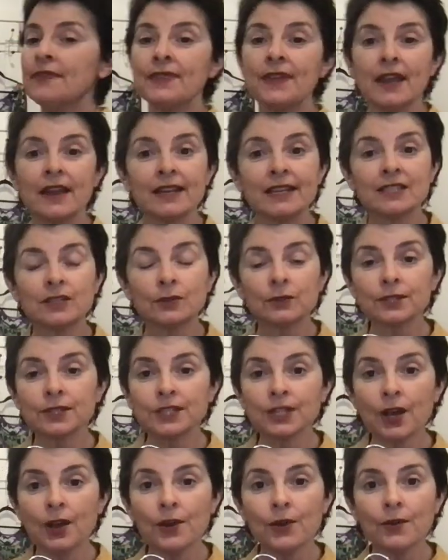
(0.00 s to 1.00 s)
There is
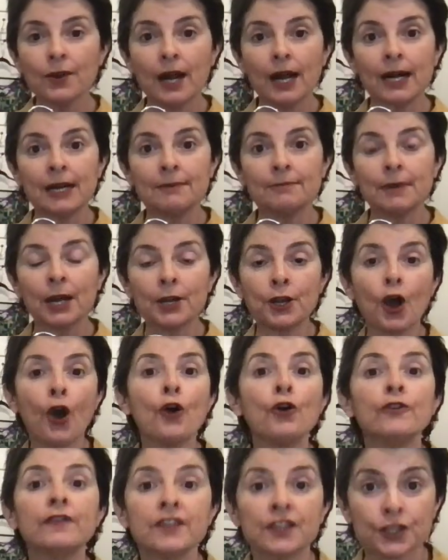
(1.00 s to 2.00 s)
also an
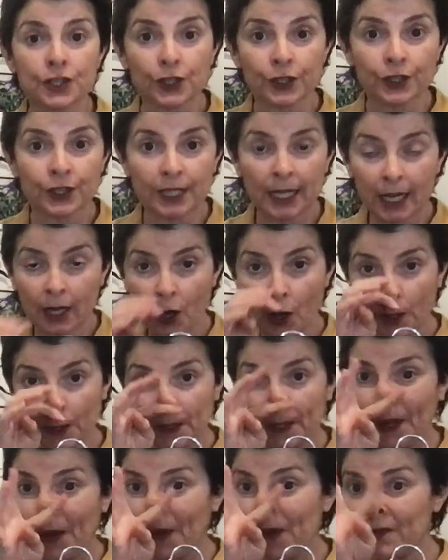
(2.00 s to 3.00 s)
overshirt, a
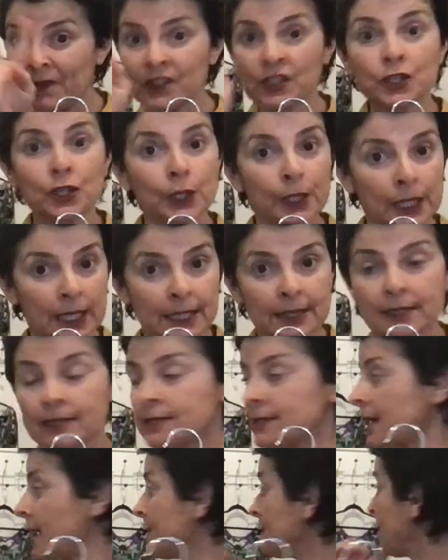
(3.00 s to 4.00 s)
cotton overshirt in the
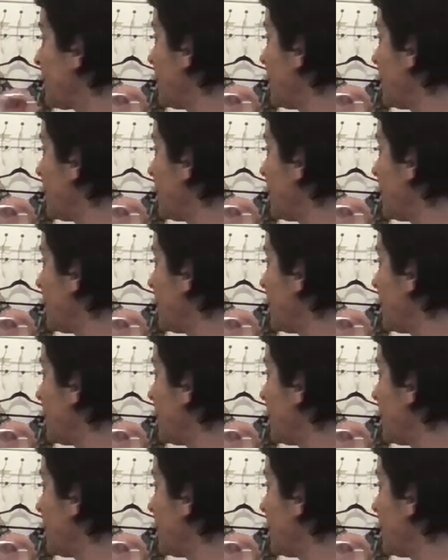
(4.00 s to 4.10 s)
same